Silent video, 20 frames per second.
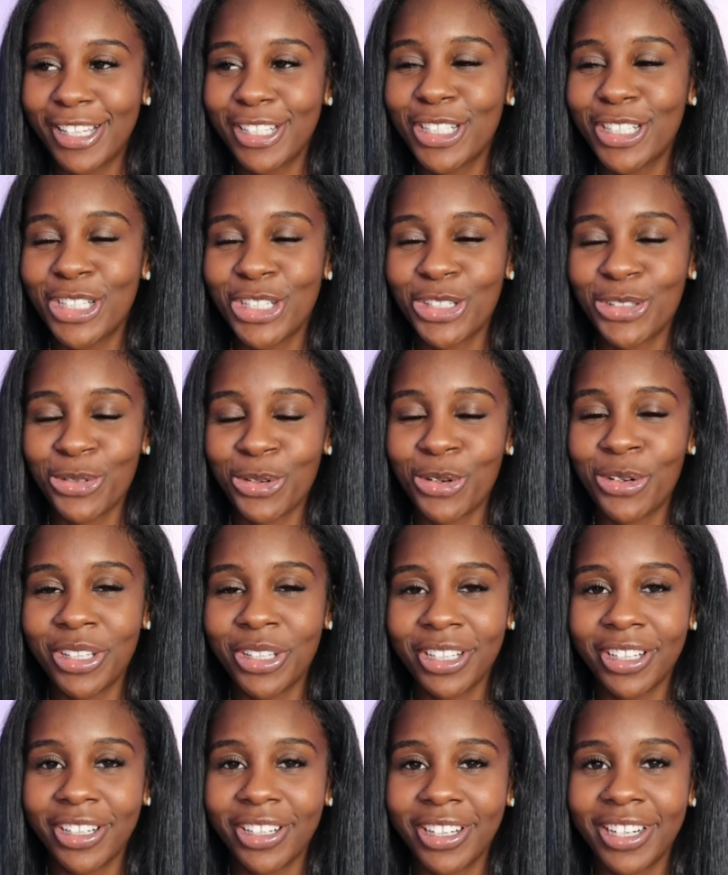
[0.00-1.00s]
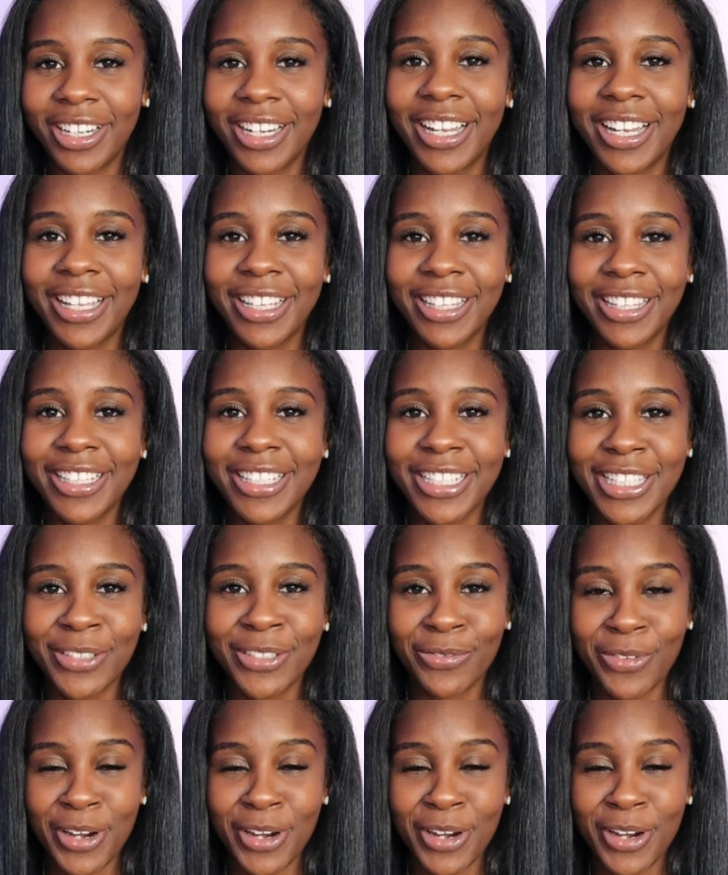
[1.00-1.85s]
a stroller in this